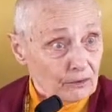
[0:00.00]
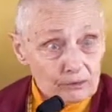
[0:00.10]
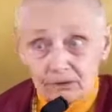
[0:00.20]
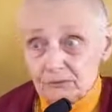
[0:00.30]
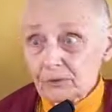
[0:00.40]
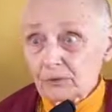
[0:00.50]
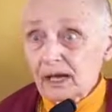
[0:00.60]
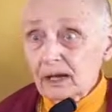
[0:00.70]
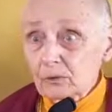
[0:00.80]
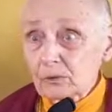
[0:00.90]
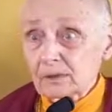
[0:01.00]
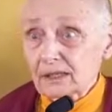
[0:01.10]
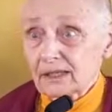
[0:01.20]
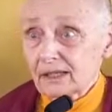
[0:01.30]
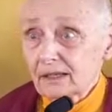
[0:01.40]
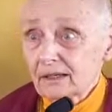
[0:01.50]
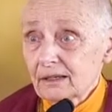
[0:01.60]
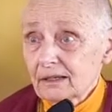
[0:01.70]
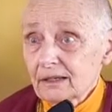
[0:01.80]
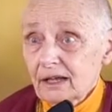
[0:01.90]
All of you outwardly
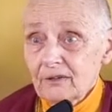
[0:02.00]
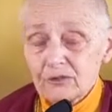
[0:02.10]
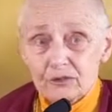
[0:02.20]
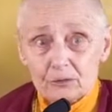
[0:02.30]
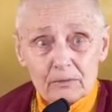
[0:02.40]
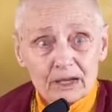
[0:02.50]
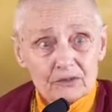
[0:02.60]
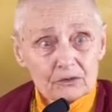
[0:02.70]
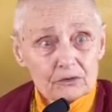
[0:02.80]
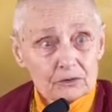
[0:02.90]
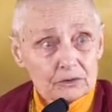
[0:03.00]
have so much.